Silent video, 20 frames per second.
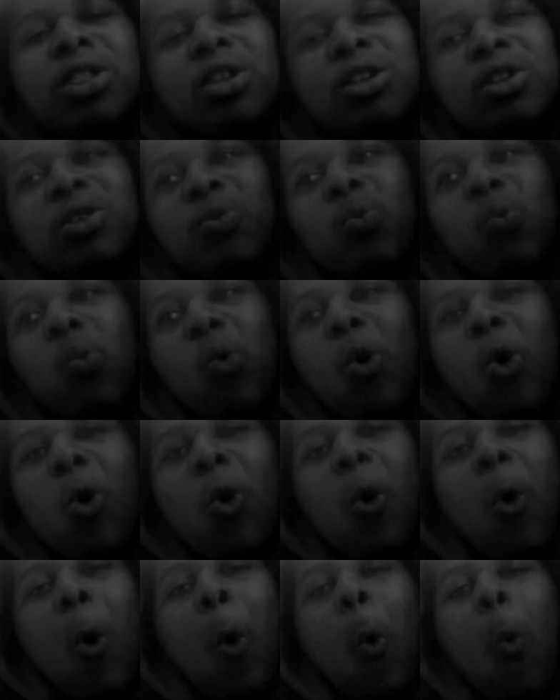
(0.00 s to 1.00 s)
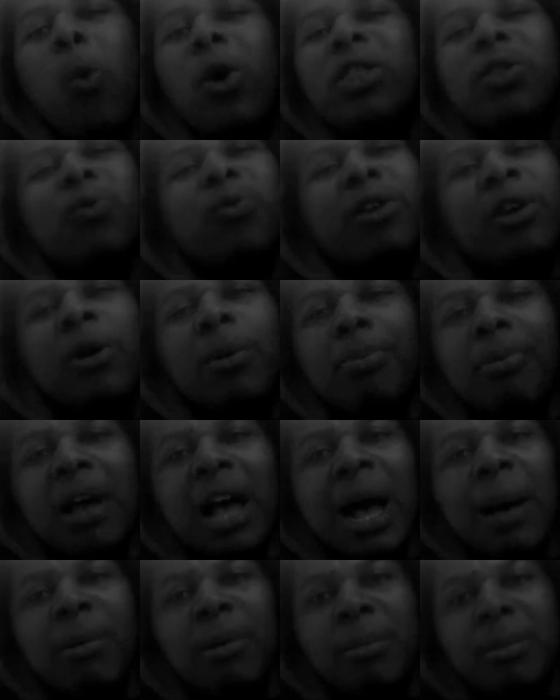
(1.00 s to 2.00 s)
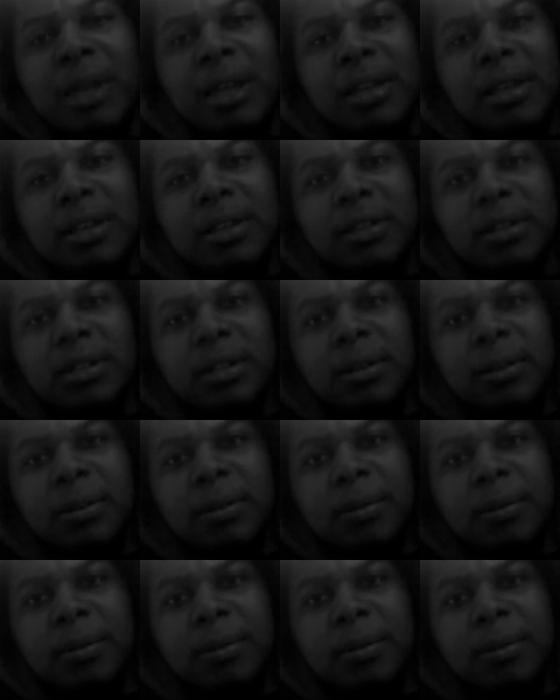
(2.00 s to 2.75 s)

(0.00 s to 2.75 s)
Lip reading: what the real problem is.